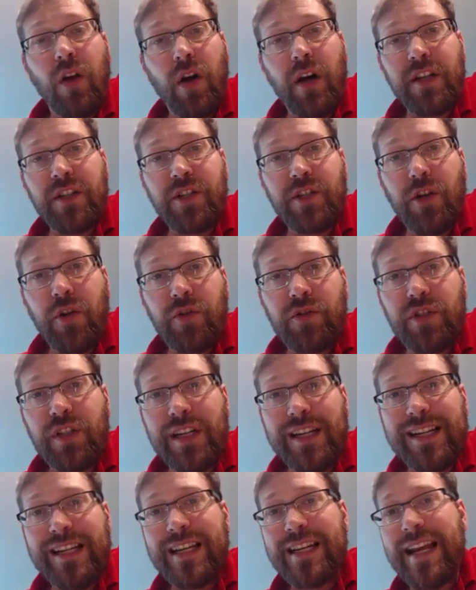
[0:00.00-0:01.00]
All right, so
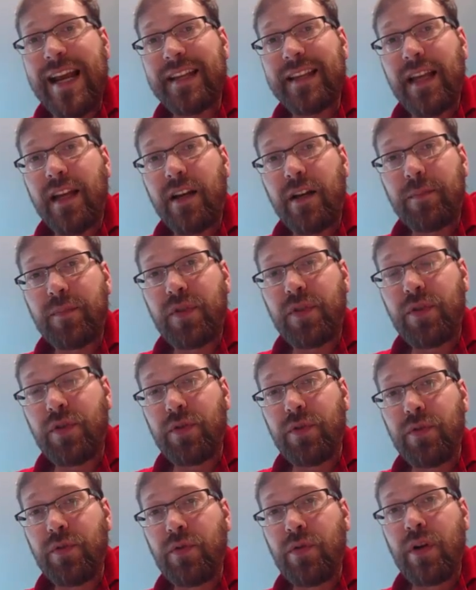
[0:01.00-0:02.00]
to connect that up
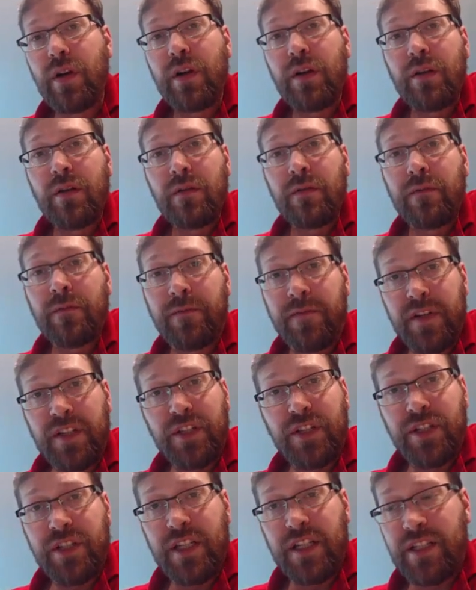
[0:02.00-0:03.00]
to
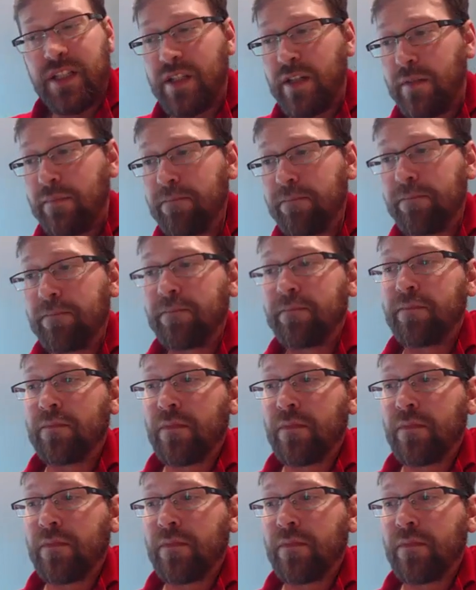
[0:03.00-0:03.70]
Fitch system,